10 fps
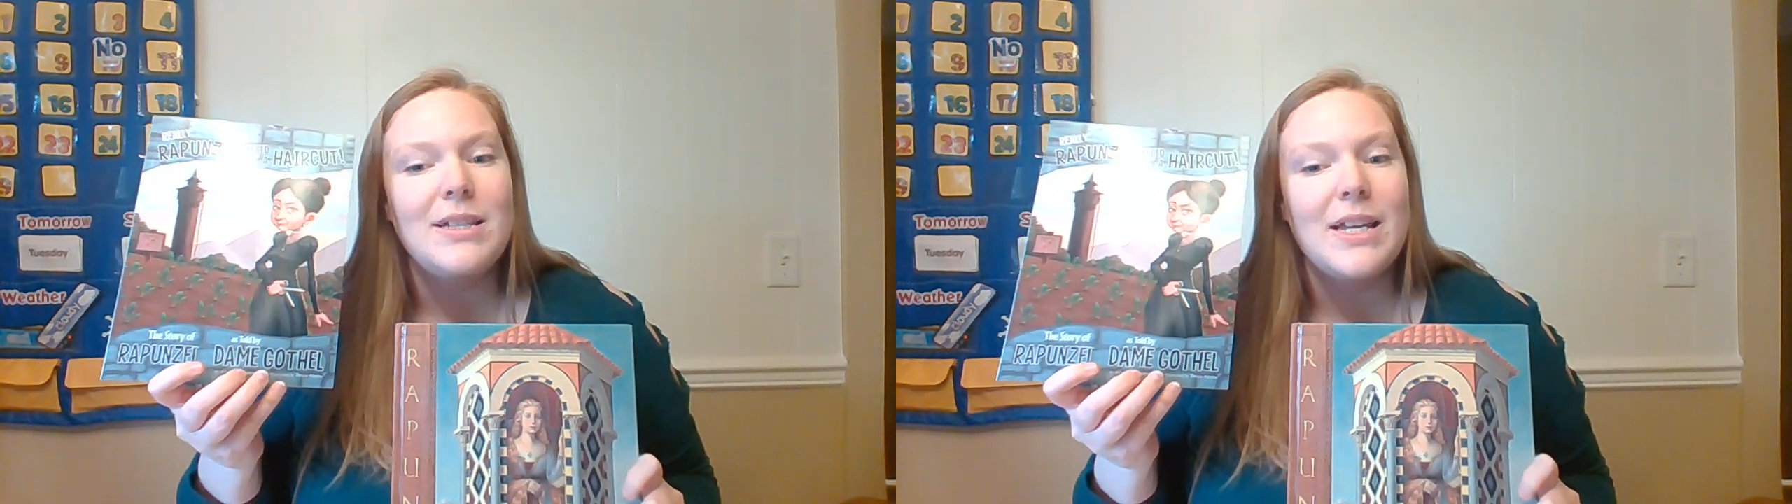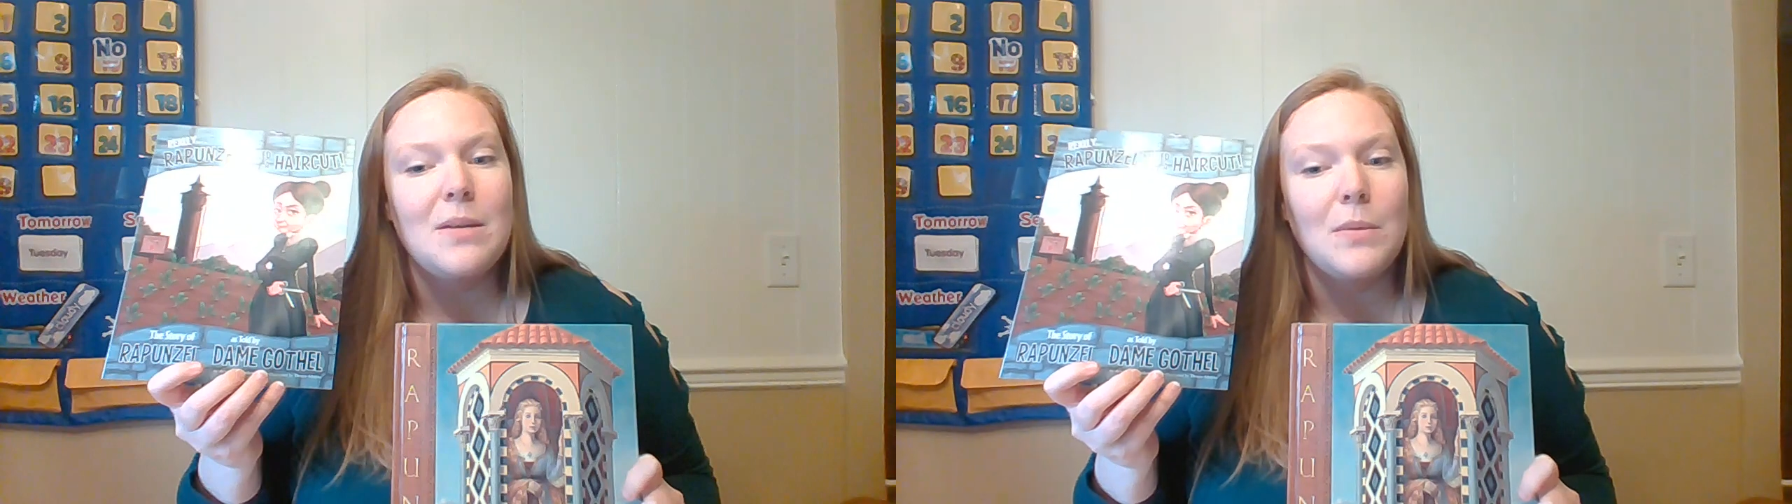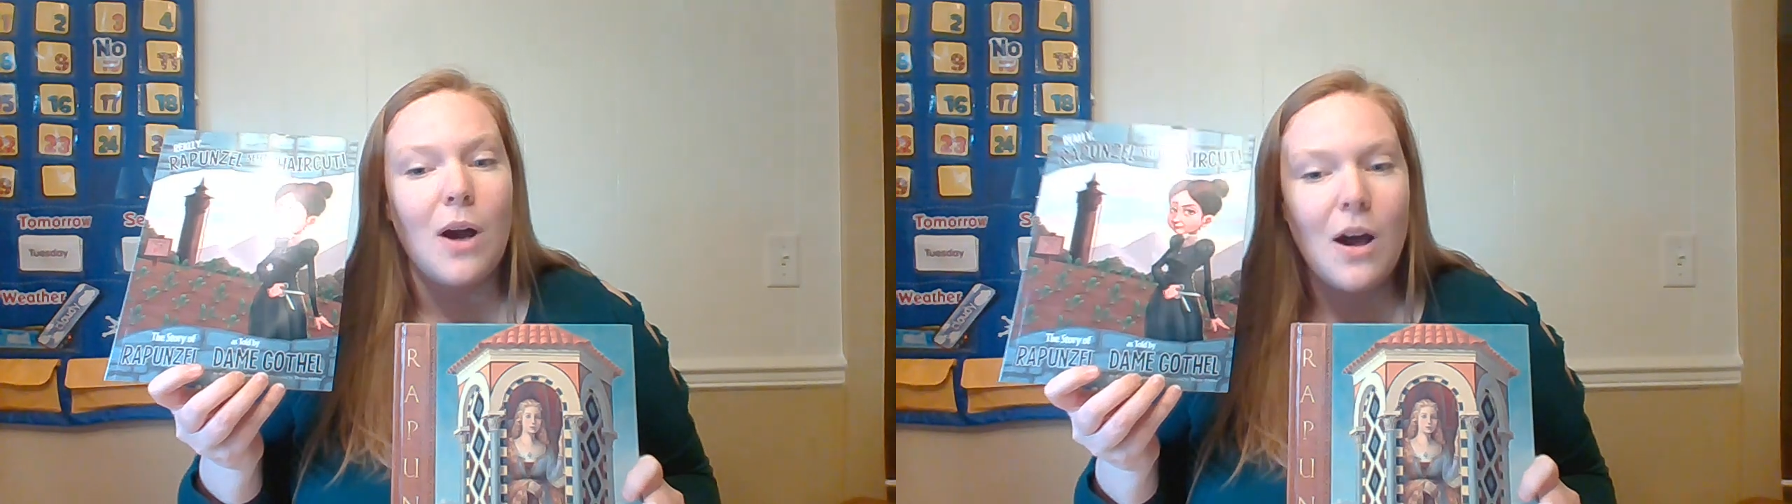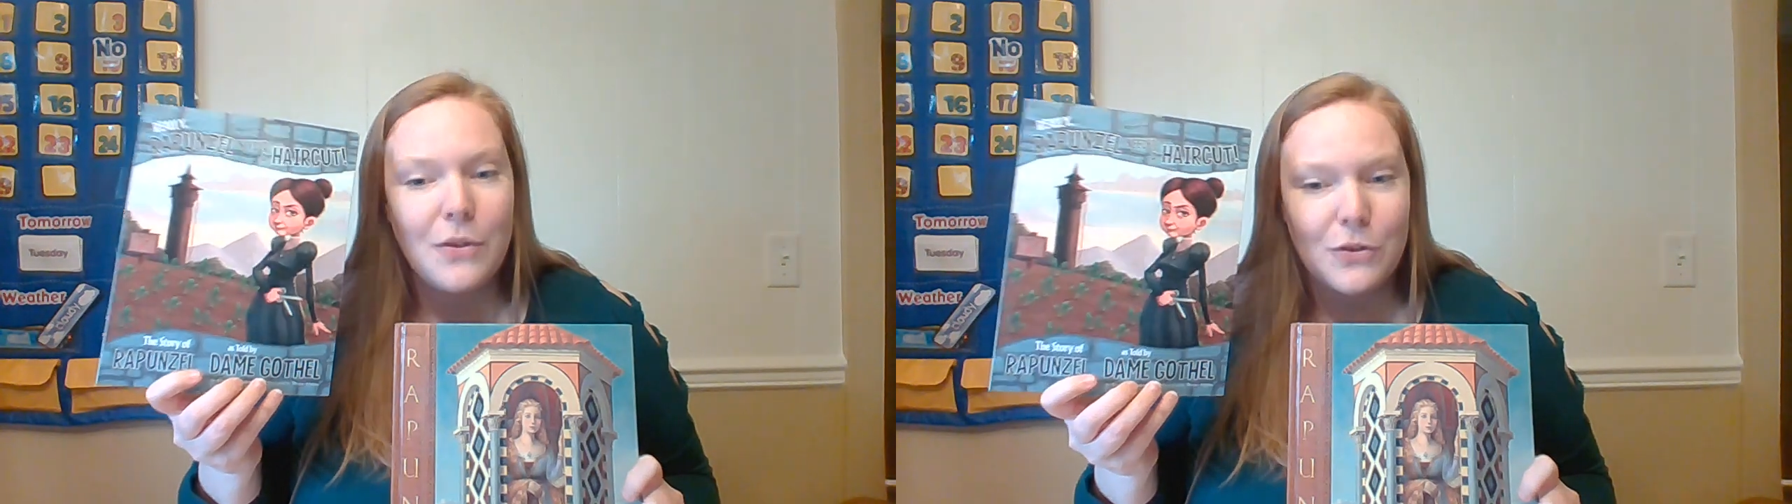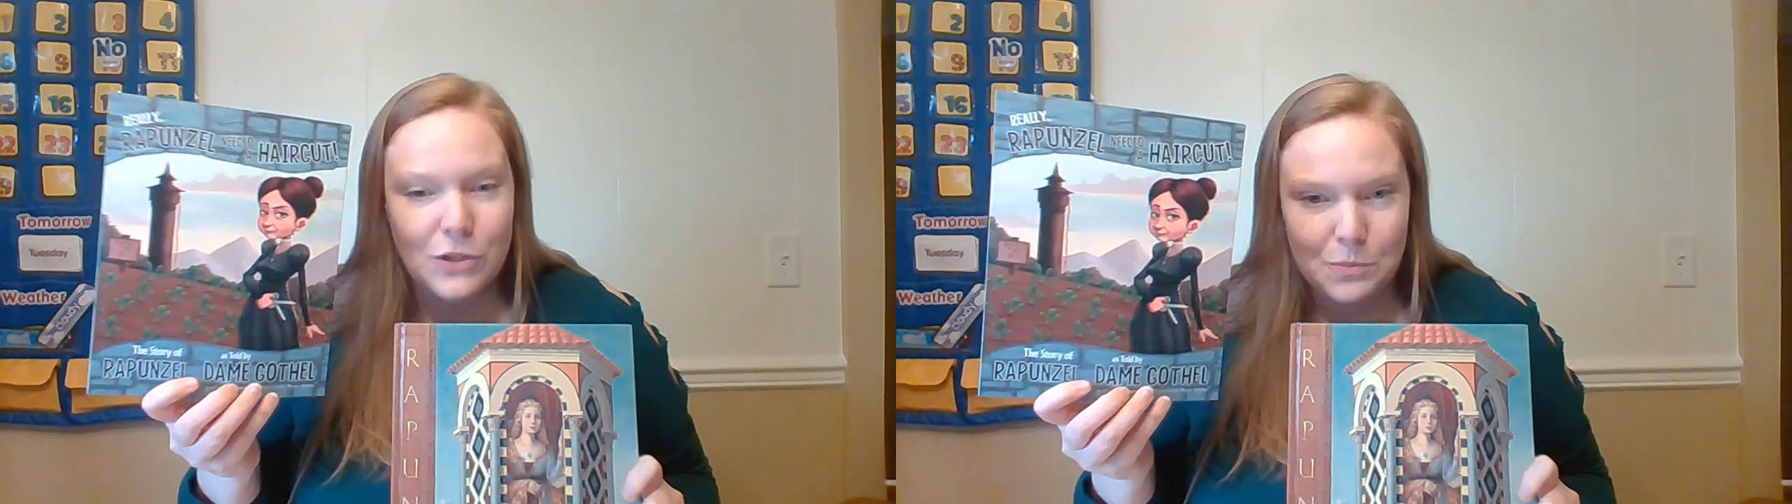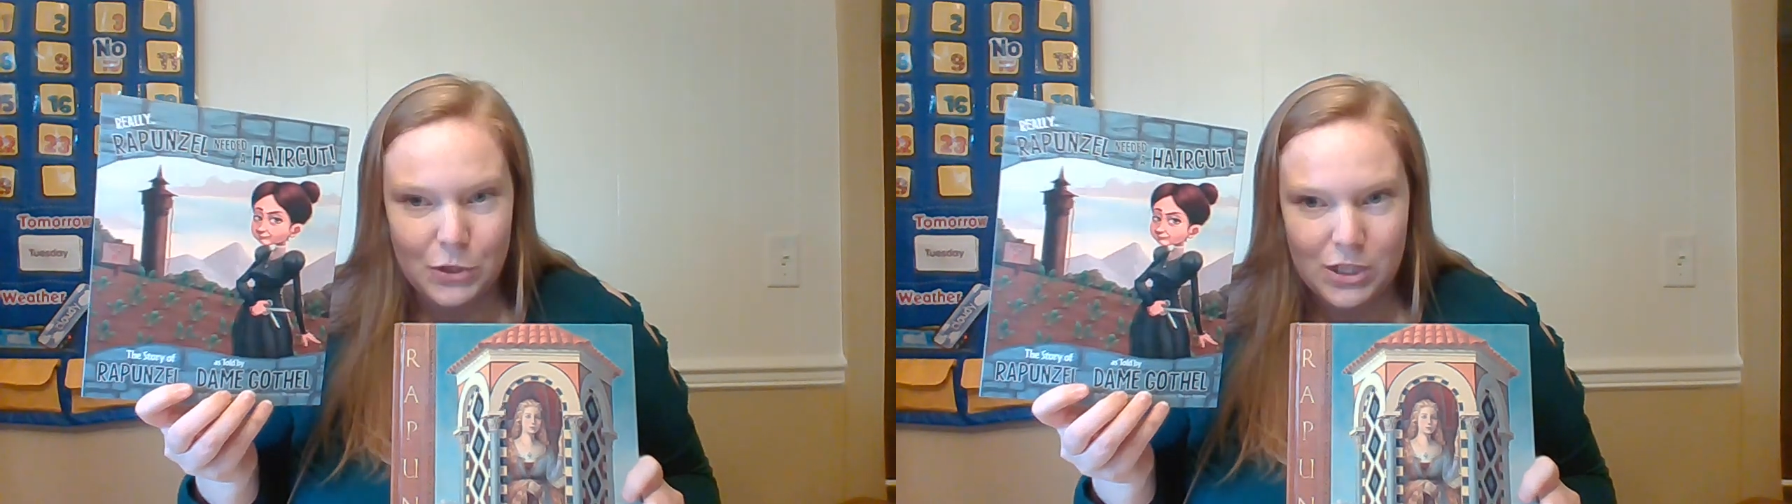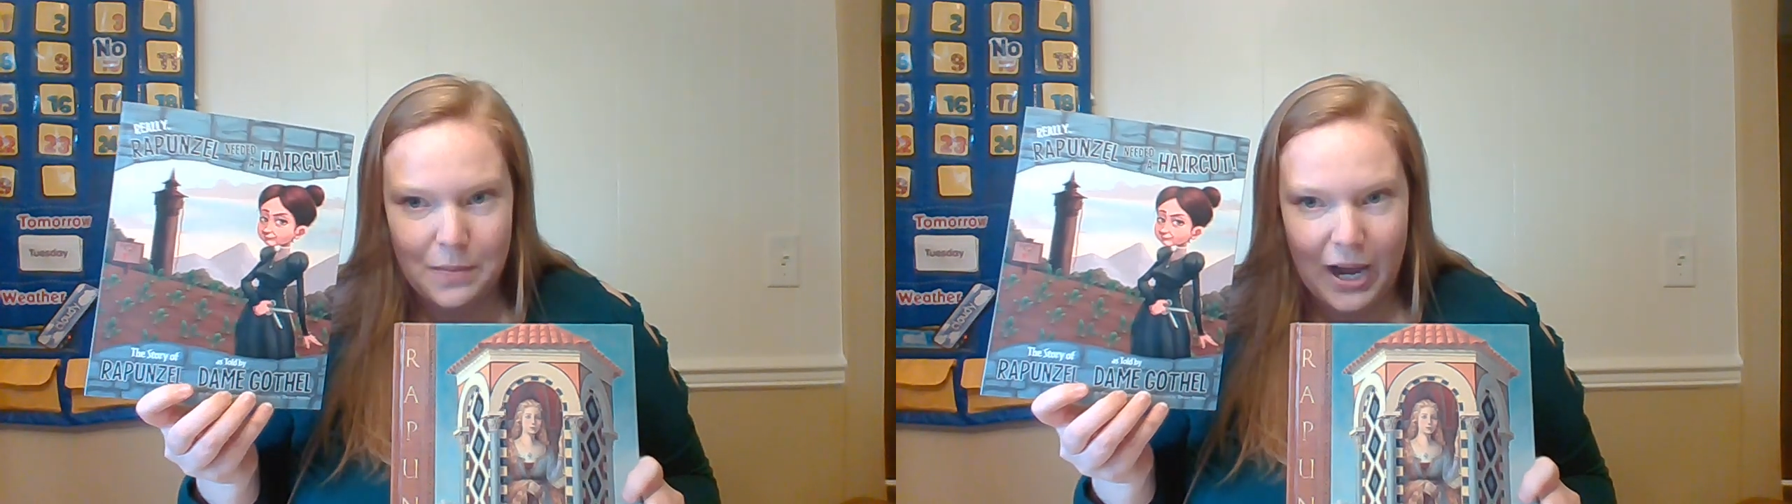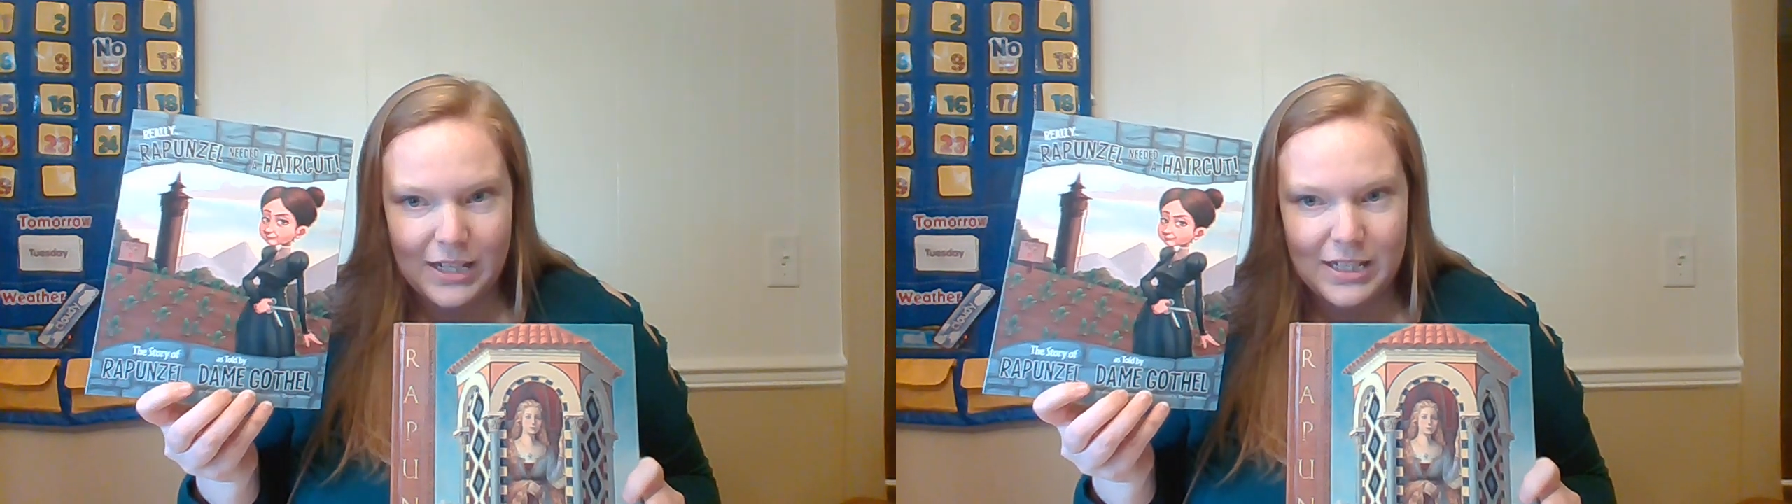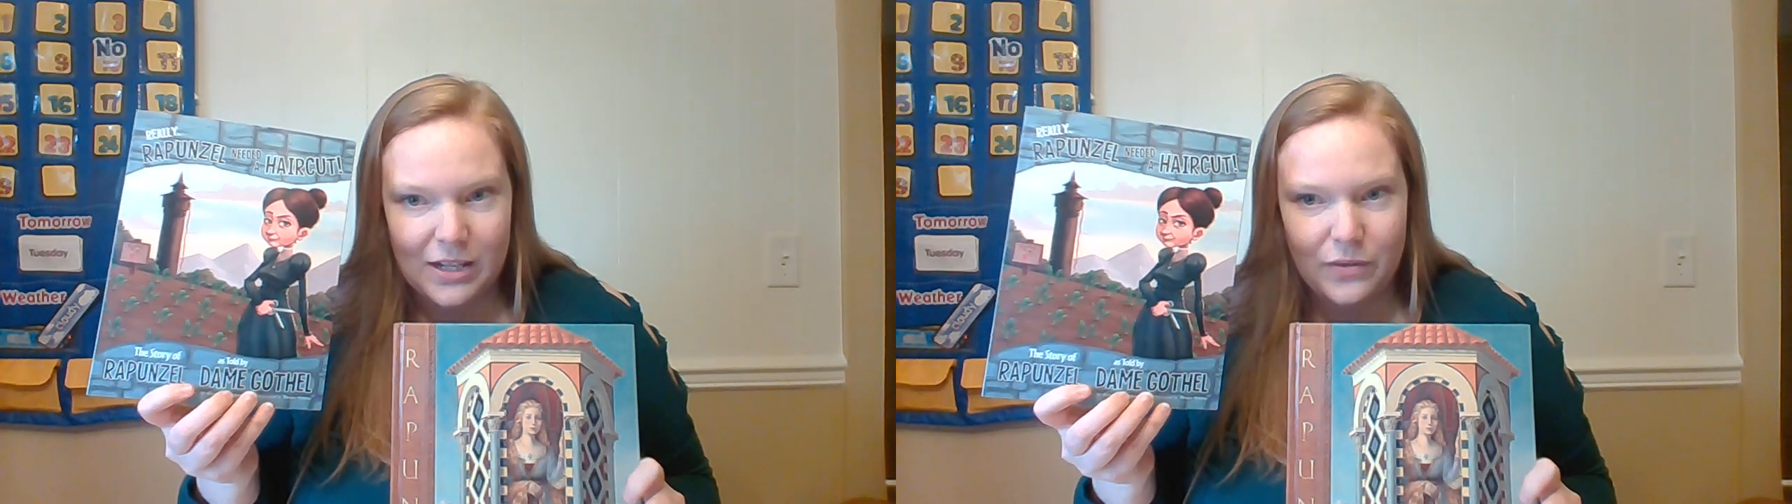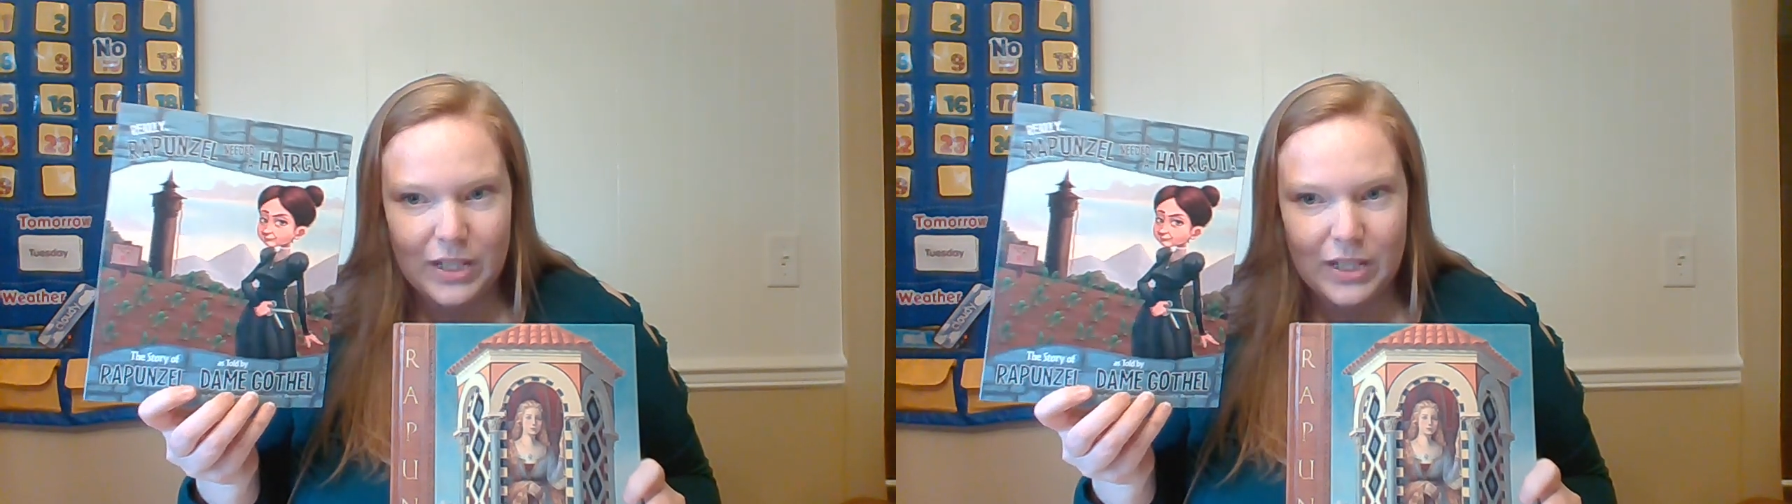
Dame Gothel's perspective.